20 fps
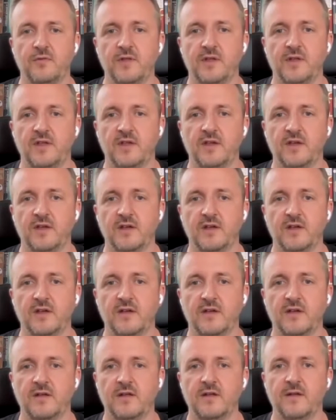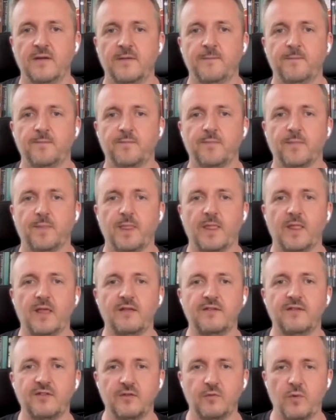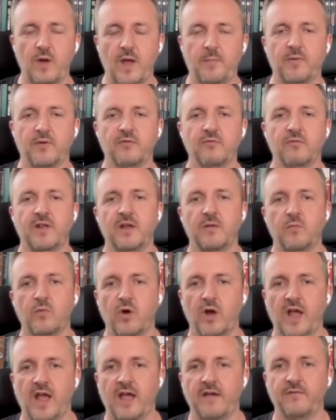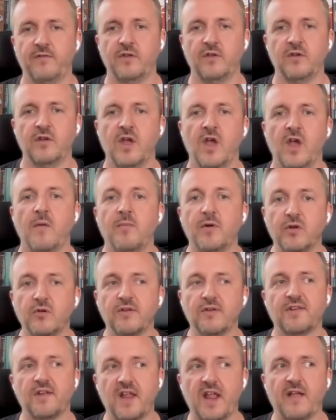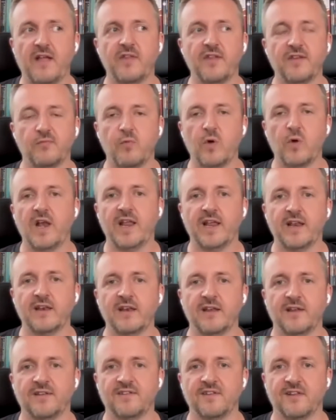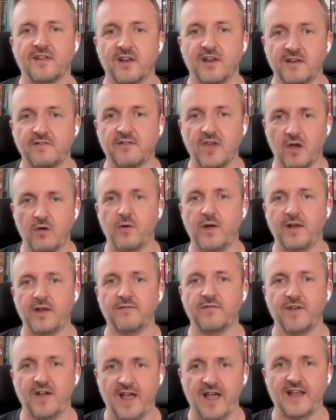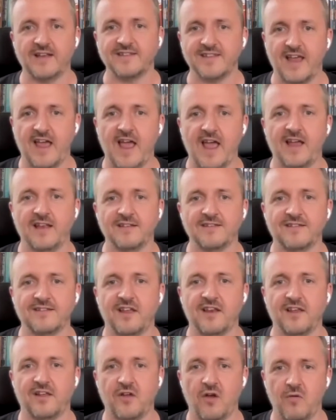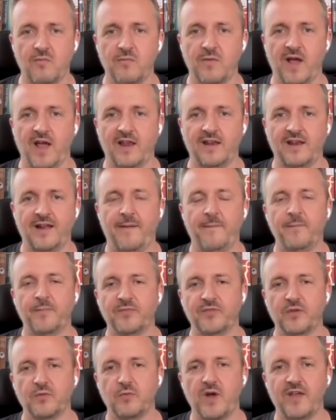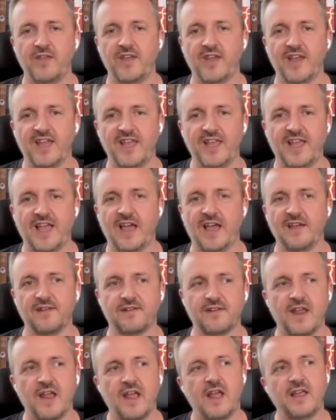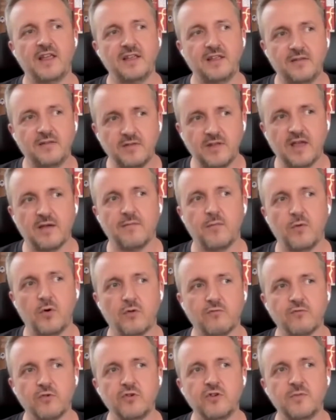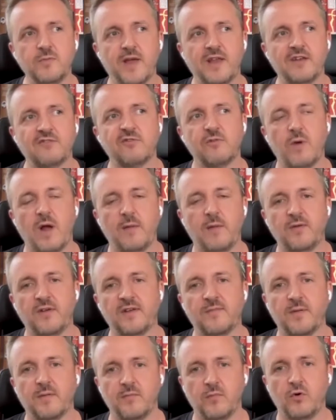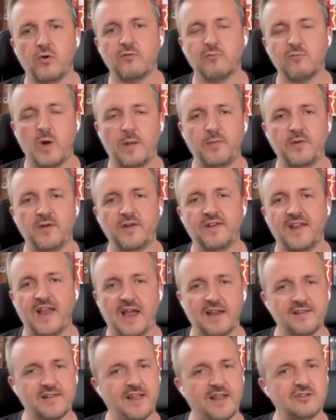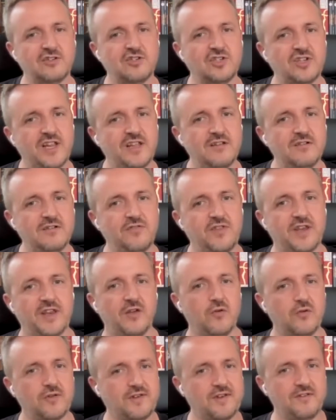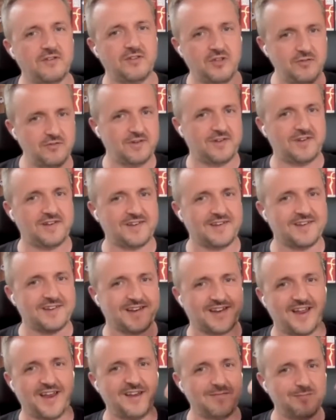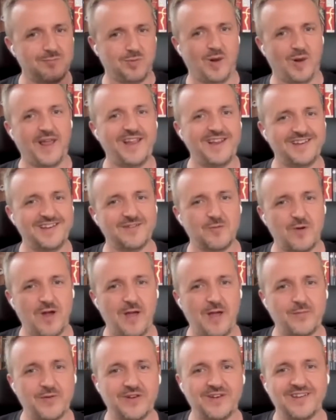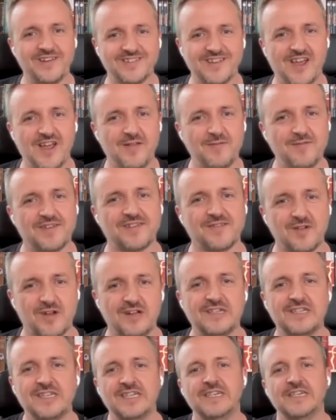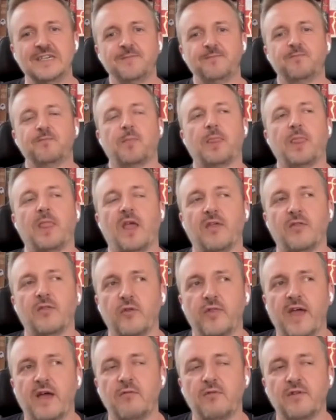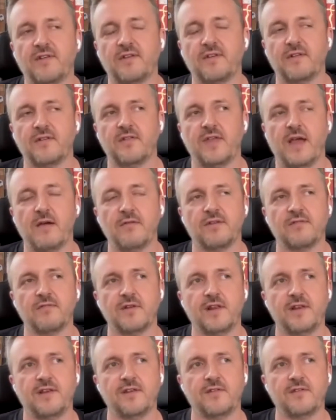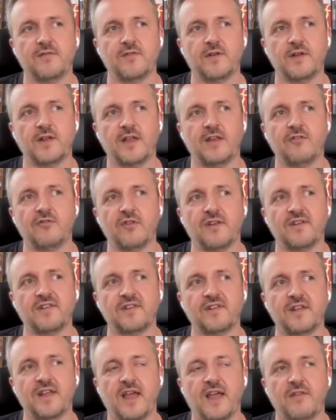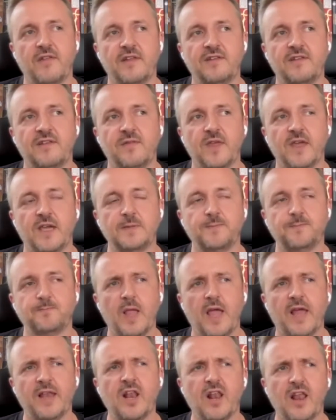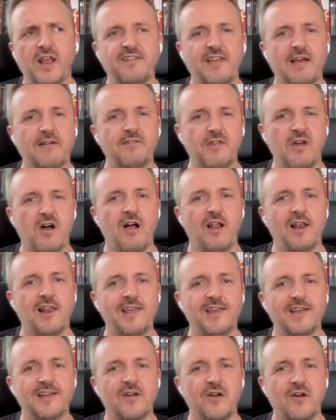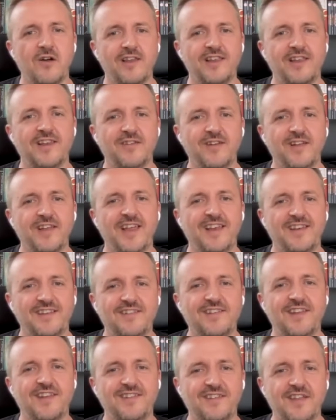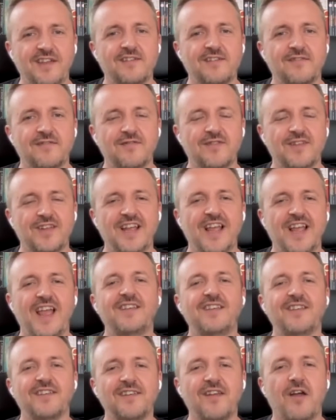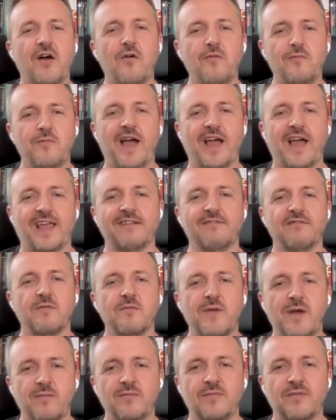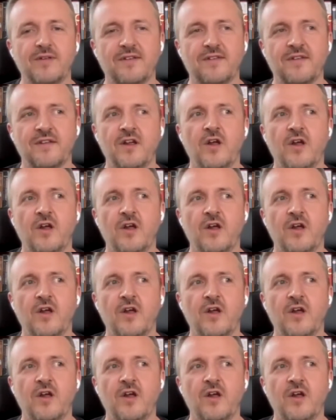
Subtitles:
the to the weaponry and what have you, but also this willingness to kind of go in for hand-to-hand kind of combat, the way that he has more rudimentary weapons, but more weapons. He has that shield that he also uses as a kind of bladed weapon at times as well. I thought that was really sort of interesting how they did that, and I liked how gnarly it got. It doesn't hold back. It remembers